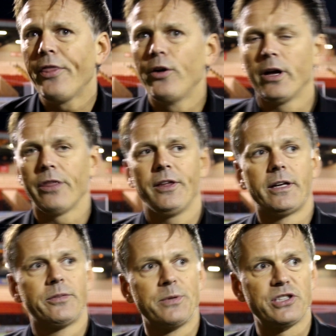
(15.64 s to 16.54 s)
I
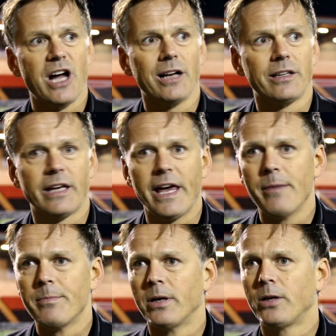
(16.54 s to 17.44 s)
think we started the
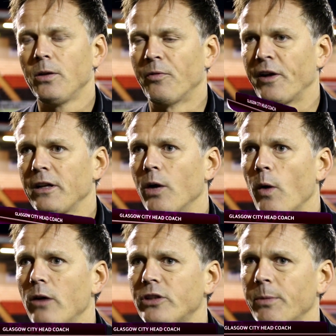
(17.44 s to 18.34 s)
game fairly
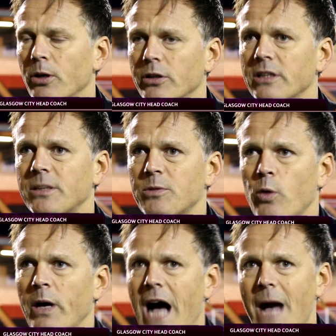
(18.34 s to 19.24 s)
well, to be honest. I was
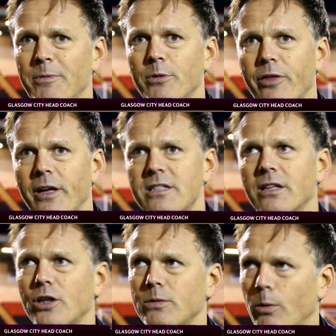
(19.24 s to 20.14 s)
quite happy with things.
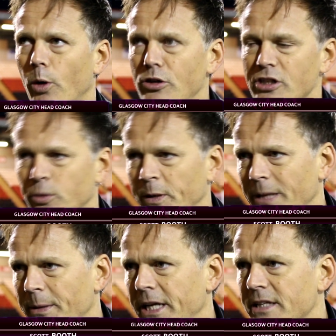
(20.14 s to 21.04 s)
I looked at my watch at
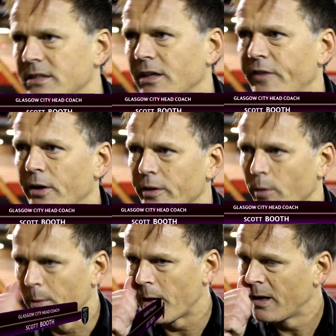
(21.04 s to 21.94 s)
20 minutes and I felt that we